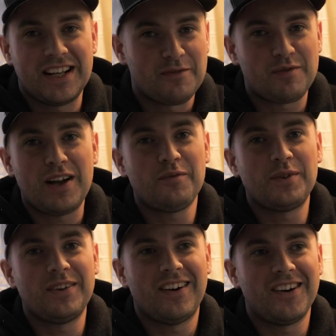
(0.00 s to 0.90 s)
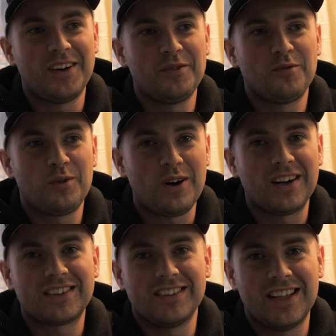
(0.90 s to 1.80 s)
I've probably already
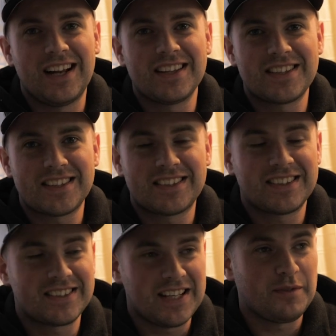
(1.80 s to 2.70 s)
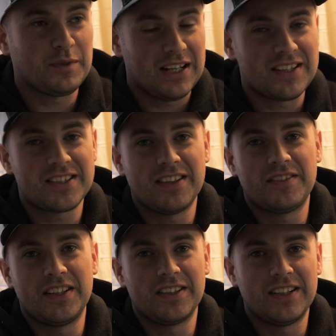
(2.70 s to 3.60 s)
walked a lot of the same kind of stuff
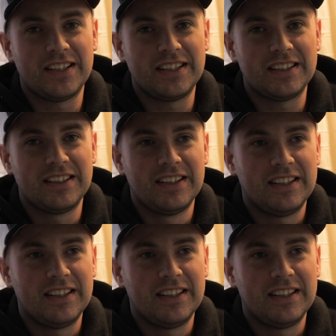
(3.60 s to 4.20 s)
that you're hunting,